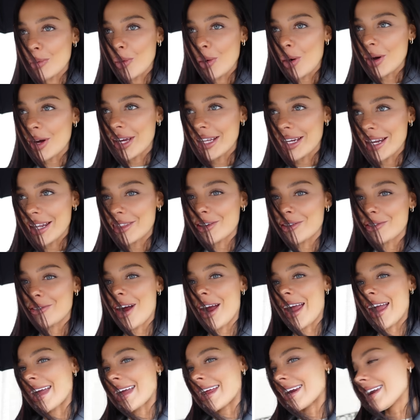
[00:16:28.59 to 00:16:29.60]
walking in the
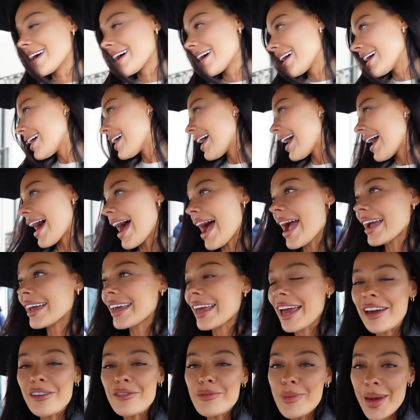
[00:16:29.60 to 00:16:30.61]
rain and
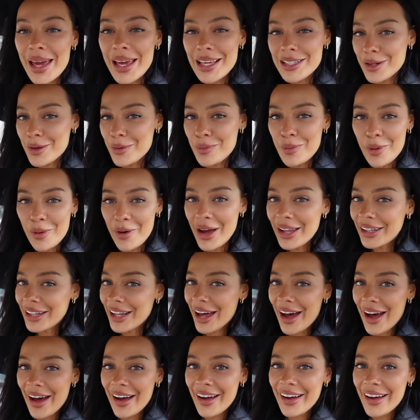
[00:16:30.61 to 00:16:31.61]
gave me his umbrella.